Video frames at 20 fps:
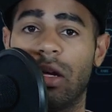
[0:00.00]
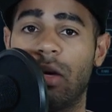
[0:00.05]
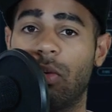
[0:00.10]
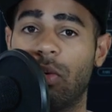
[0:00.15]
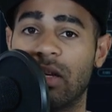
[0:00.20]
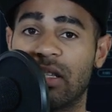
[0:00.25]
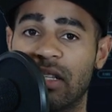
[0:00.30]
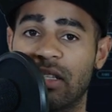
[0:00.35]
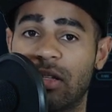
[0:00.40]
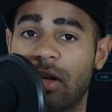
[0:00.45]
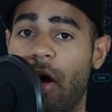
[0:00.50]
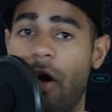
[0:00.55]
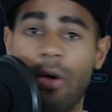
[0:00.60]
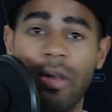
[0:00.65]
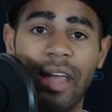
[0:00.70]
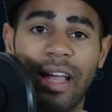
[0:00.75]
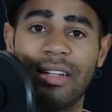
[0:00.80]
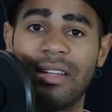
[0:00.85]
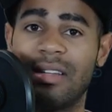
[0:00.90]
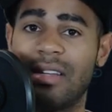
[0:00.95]
It was its own
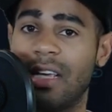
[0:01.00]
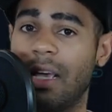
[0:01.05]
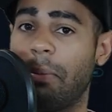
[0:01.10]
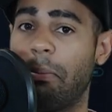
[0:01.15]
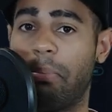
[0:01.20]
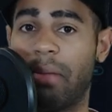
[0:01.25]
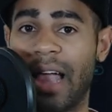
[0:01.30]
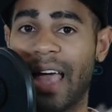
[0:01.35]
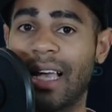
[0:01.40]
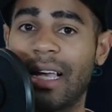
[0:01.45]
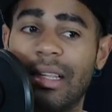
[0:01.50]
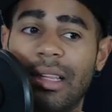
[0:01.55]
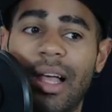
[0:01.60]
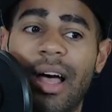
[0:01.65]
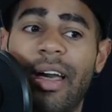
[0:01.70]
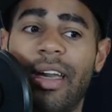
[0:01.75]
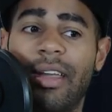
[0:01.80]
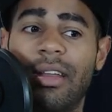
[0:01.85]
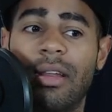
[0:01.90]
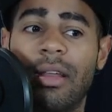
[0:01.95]
entity, Black
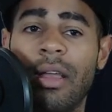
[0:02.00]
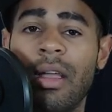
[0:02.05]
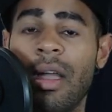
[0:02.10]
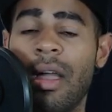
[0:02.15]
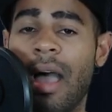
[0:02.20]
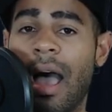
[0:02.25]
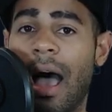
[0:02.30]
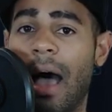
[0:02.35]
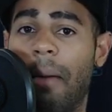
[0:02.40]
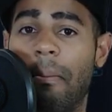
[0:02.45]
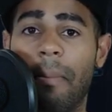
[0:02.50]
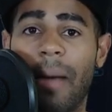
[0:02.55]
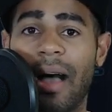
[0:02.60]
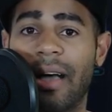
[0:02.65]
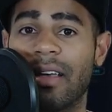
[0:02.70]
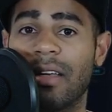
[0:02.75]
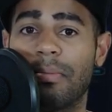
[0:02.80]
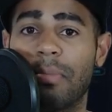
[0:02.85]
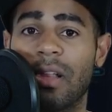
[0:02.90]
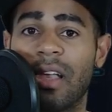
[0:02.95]
Lion uh,
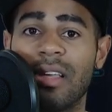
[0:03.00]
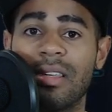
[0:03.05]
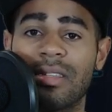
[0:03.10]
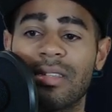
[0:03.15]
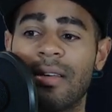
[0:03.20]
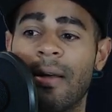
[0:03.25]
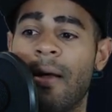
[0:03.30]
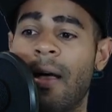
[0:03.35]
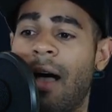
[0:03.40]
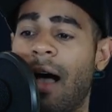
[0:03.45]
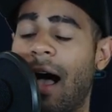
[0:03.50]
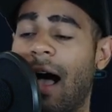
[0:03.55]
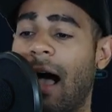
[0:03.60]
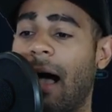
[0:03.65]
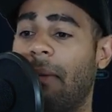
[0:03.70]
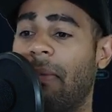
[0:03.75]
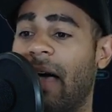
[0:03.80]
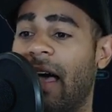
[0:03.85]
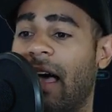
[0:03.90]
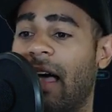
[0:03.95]
Marketplace.
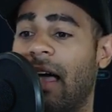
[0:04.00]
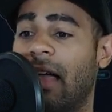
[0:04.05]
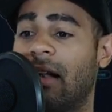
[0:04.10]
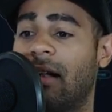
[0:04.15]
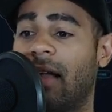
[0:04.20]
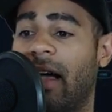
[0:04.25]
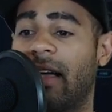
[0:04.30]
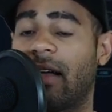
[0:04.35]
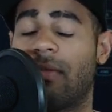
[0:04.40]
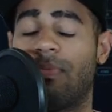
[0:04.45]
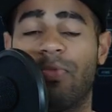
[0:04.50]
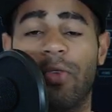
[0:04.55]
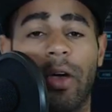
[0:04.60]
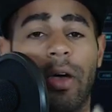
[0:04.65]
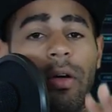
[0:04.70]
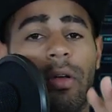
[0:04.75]
Um, and like the